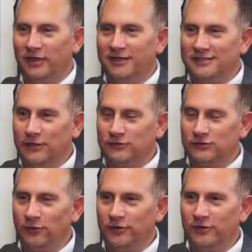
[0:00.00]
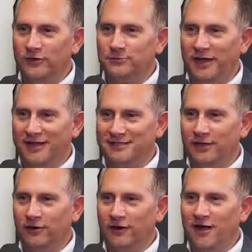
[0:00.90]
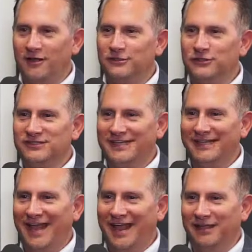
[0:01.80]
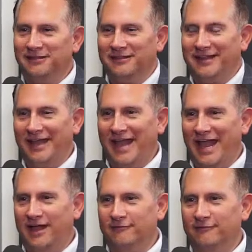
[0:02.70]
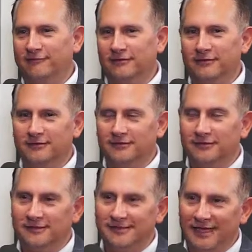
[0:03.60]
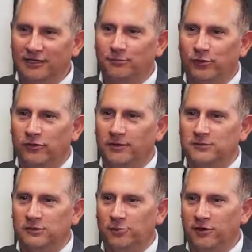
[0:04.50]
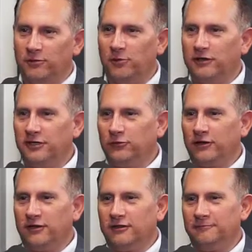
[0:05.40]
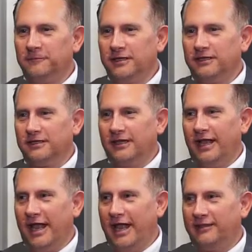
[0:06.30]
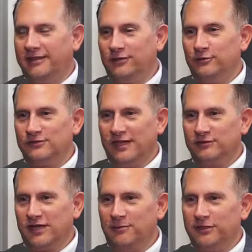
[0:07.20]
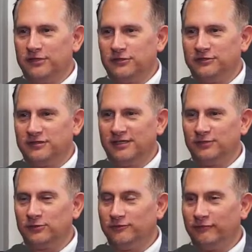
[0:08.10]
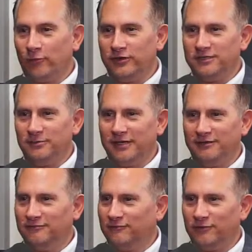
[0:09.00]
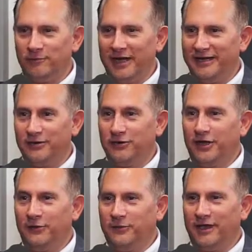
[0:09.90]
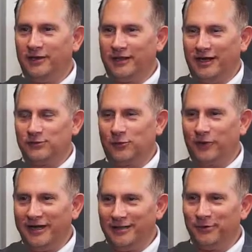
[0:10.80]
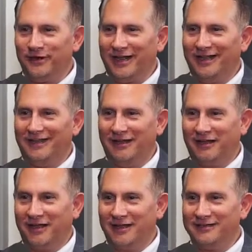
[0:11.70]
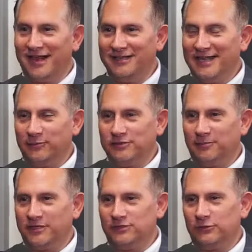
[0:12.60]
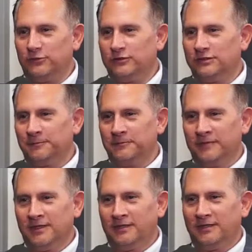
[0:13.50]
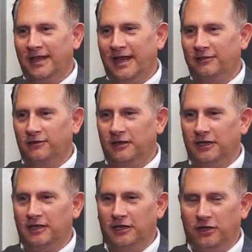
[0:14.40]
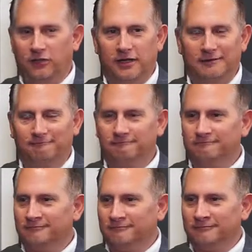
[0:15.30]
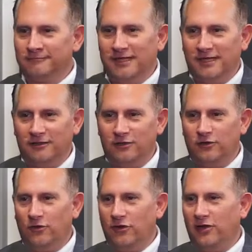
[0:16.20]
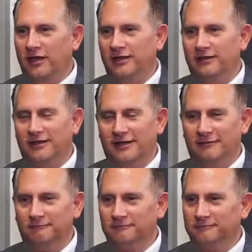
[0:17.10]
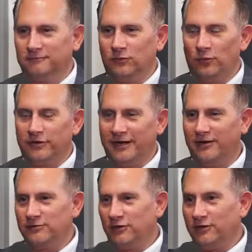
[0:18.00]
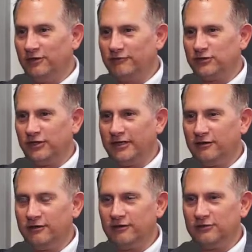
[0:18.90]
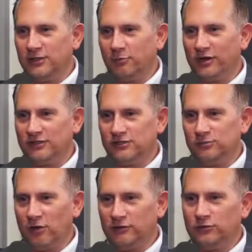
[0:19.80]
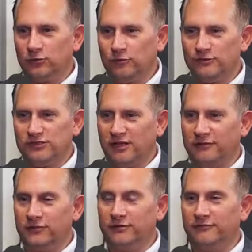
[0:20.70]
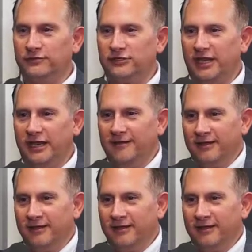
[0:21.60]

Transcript: of the things I was so encouraged by is there are colleges today that have selling programs as part of their marketing curriculum and they do sales competitions. This was foreign to me for about a year ago. And when okay. I was writing the book, I, I got in contact with some of these schools and they're like, you know, um, Illinois, um, Northern Arizona University. They're, they're somewhat of the smaller schools, Southern University